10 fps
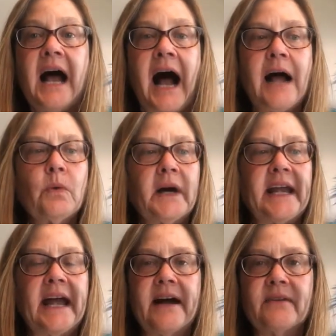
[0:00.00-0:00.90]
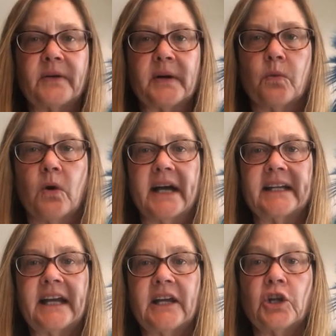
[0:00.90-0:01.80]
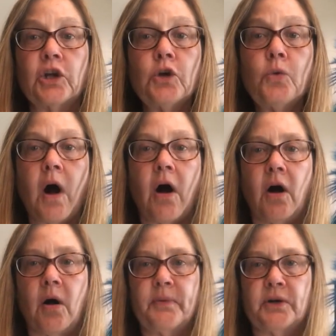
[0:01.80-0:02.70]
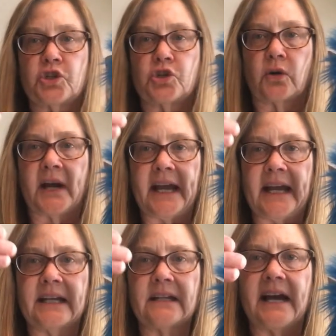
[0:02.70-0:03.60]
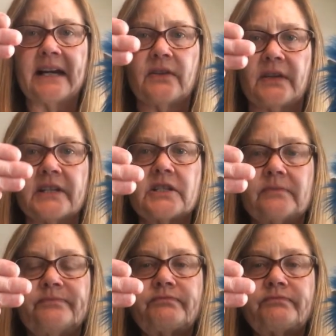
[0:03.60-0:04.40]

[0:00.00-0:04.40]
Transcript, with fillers: I want everyone, can you all put your hand like this